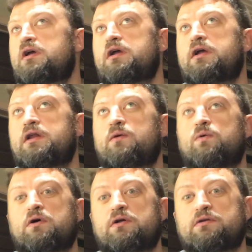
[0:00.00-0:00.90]

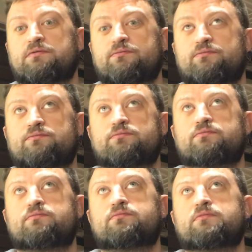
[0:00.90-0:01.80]
anyone.
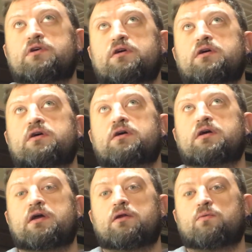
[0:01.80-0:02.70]

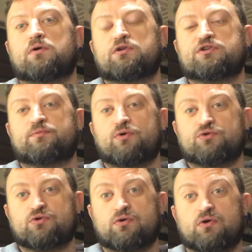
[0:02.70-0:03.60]
And what's the
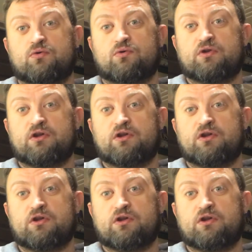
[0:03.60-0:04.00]
most critical and